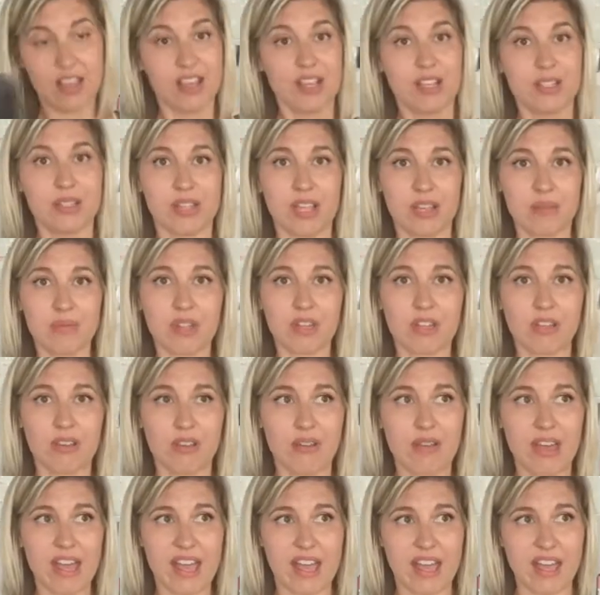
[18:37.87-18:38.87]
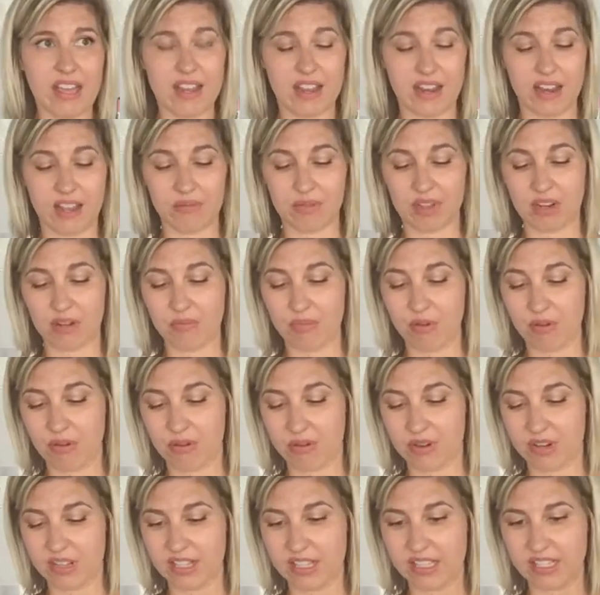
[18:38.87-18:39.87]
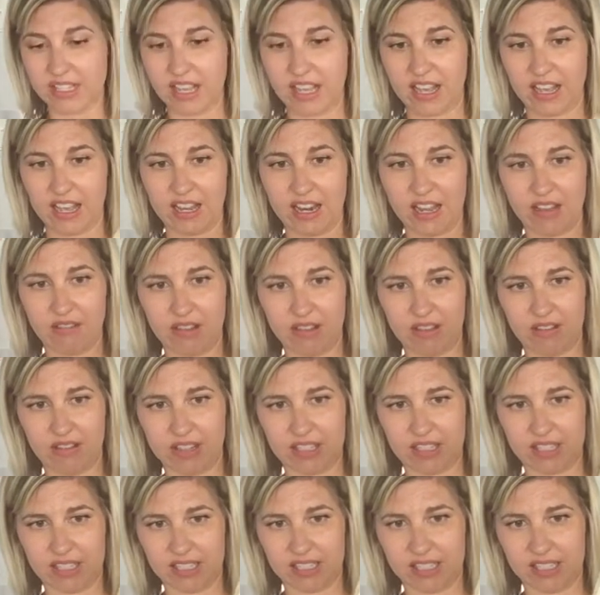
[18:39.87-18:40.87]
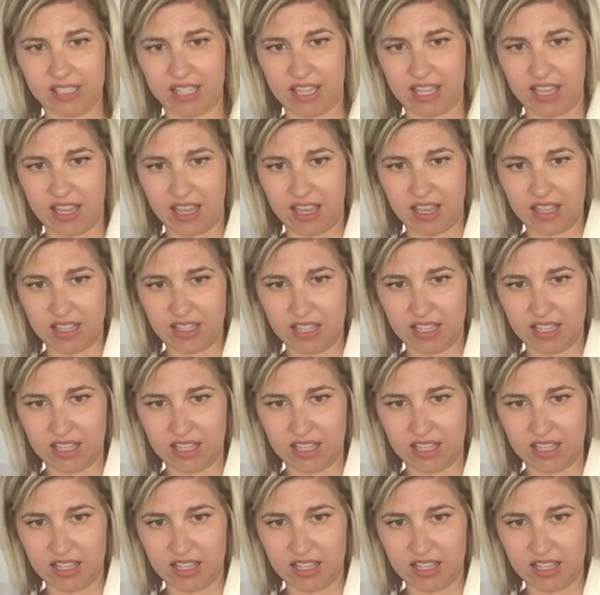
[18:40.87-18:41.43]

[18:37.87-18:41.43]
So I'm gonna go ahead and I'm gonna pour this on. I want you guys to see it.